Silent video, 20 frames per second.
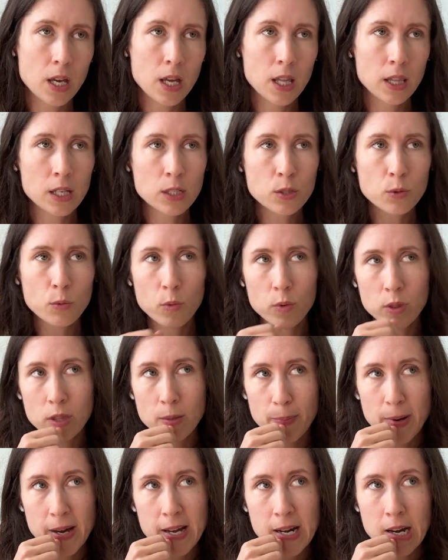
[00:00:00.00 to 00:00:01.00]
This one with the
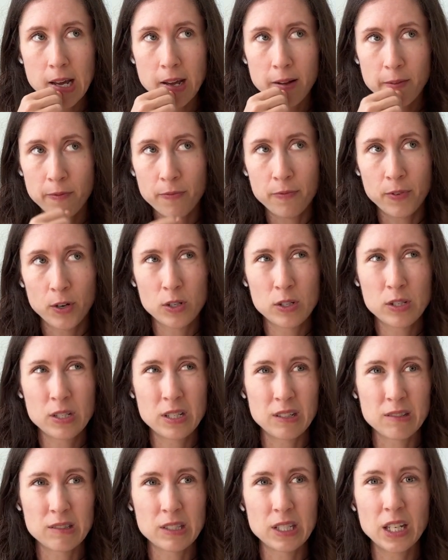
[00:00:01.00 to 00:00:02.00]
button, at first,
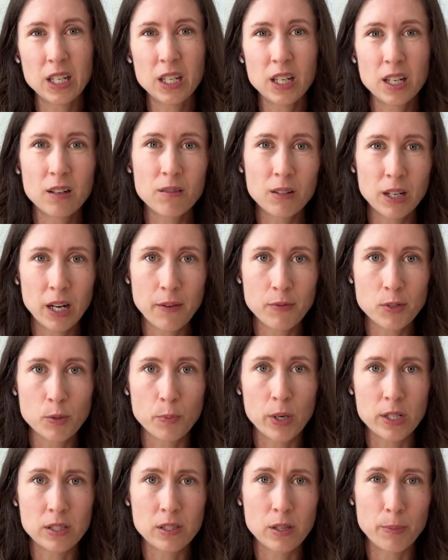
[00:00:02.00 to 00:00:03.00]
I was like, I don't want to have to
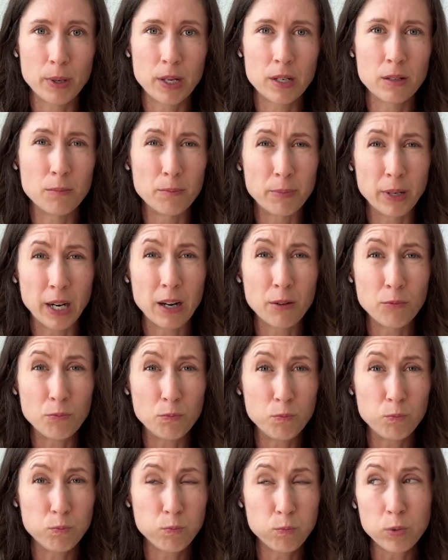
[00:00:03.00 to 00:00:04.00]
press the button. But
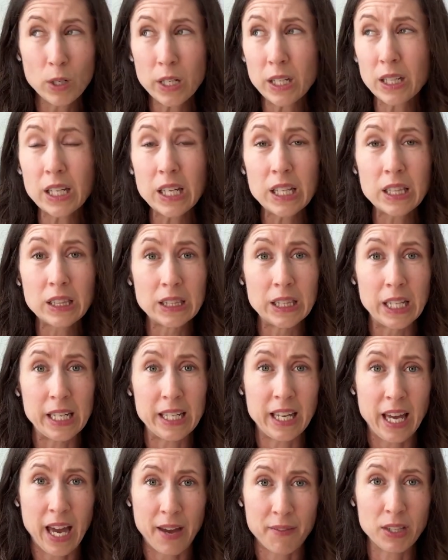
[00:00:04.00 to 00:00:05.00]
I really
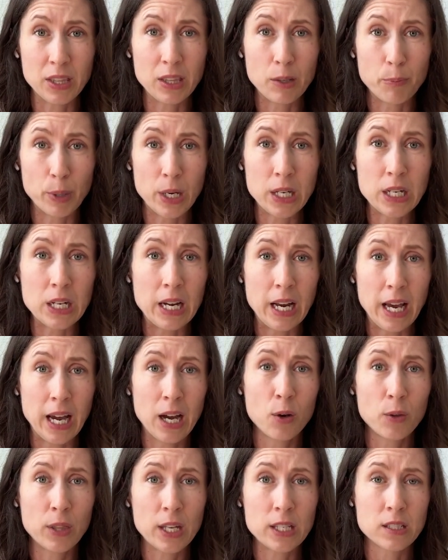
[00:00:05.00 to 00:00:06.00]
like having the button
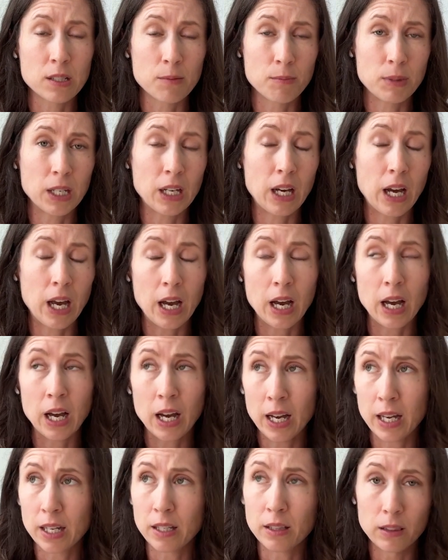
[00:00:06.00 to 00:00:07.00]
now. That's something
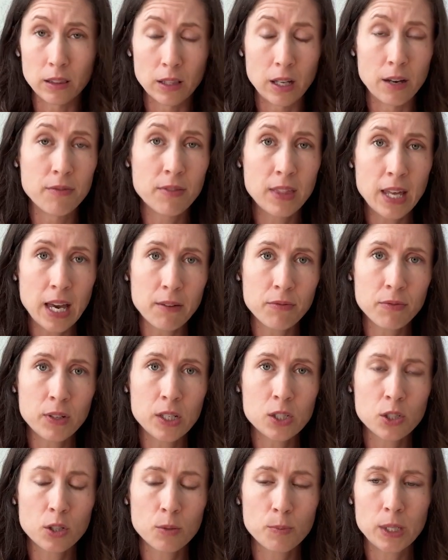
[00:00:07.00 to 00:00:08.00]
I love, that
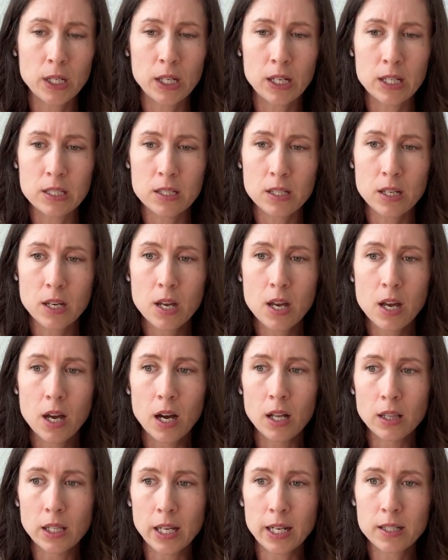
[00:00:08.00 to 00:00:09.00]
feature, because
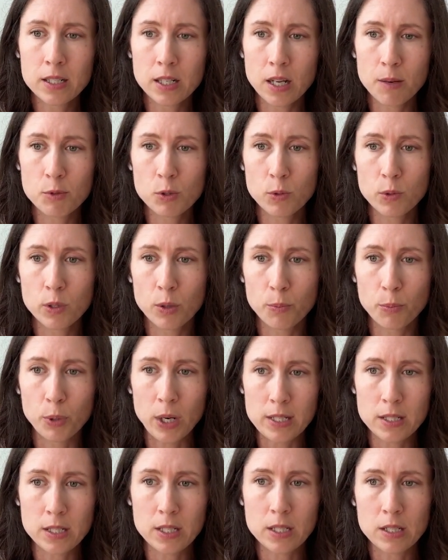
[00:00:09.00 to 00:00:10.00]
a lot of times when you're
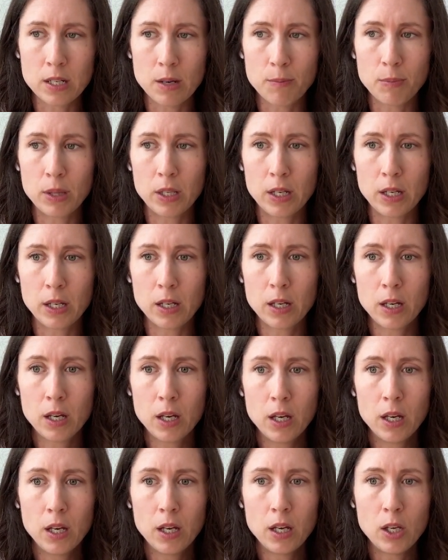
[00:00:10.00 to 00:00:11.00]
pressing something,
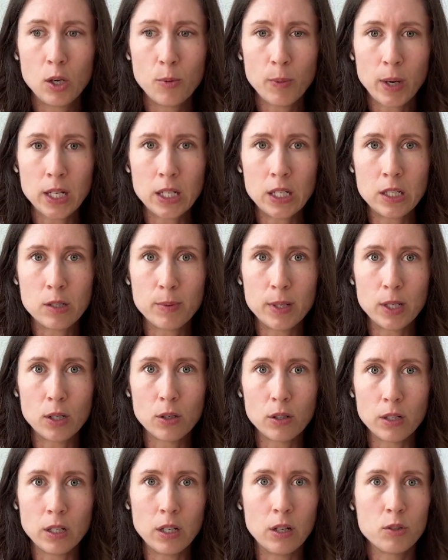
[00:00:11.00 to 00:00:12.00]
you might need to be,
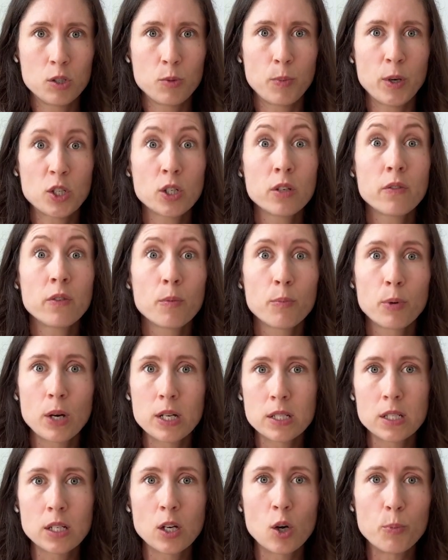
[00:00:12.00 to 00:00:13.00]
especially if you're
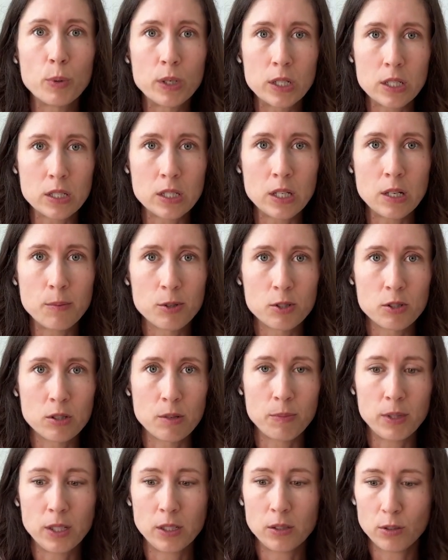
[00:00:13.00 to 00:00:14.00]
pressing open a seam or
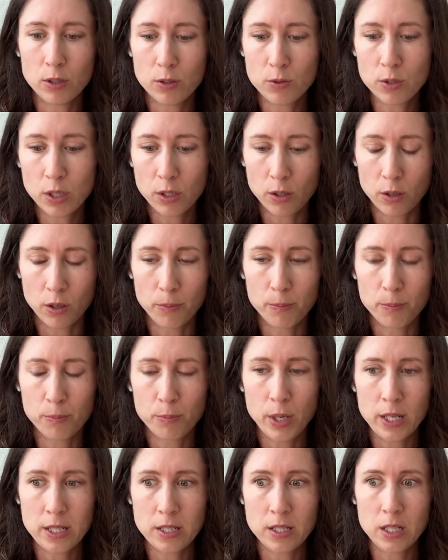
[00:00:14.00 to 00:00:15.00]
something, you're using or
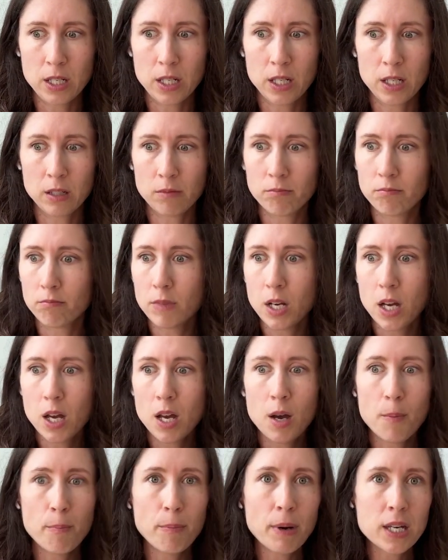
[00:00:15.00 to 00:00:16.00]
pressing
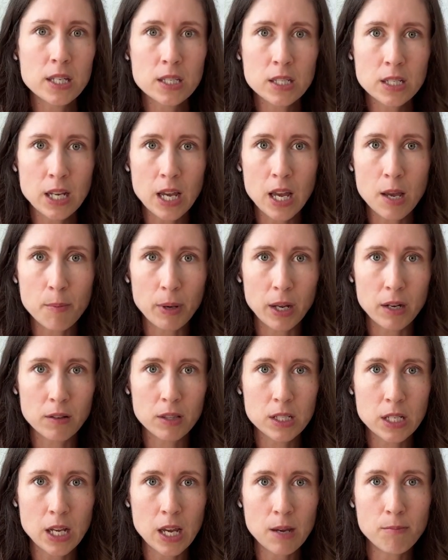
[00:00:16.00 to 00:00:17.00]
bias tape out of the
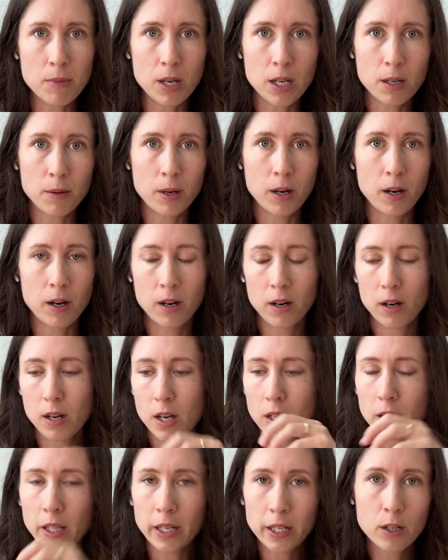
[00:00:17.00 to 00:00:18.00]
tape maker,
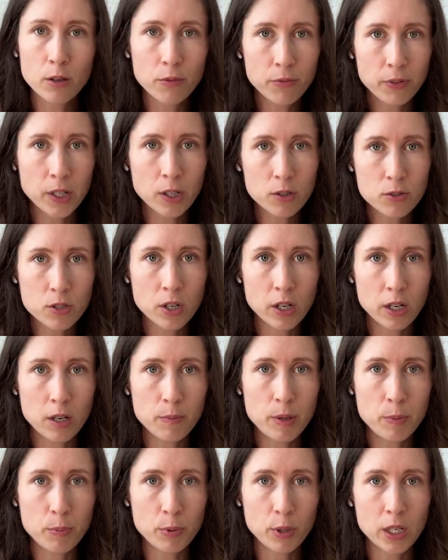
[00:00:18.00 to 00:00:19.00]
like your fingers are going to
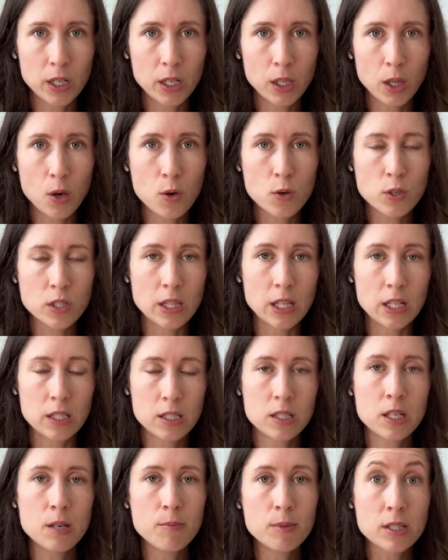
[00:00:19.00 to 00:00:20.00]
be pretty close and that
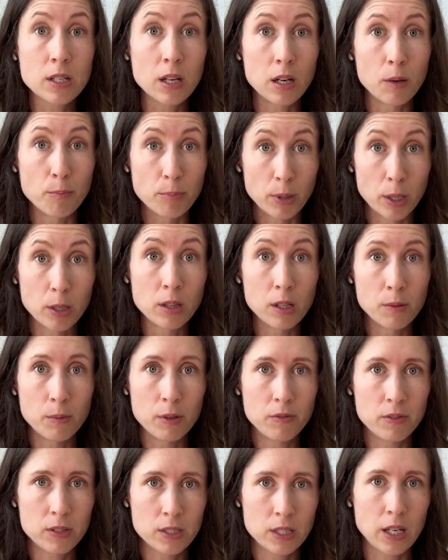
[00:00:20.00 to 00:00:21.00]
steam is going to burn them
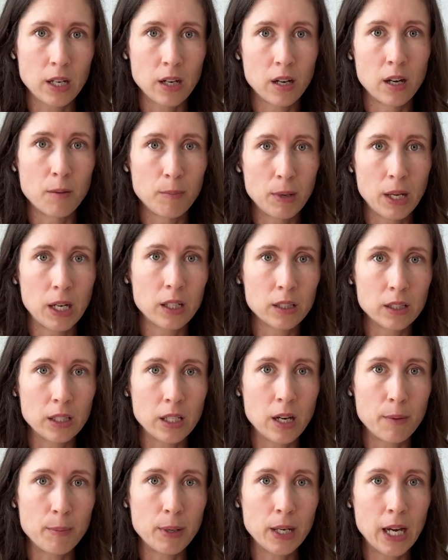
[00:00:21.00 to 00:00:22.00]
if it's like automatically
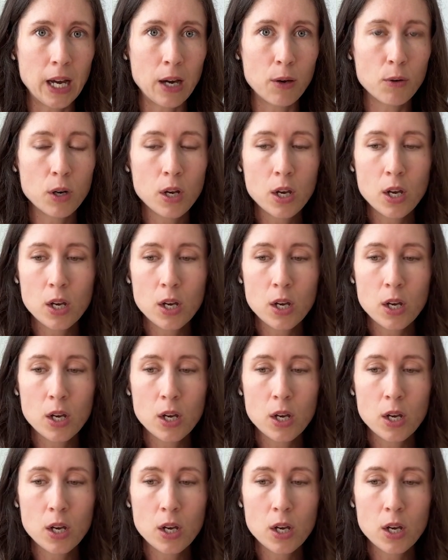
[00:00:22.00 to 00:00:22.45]
coming out.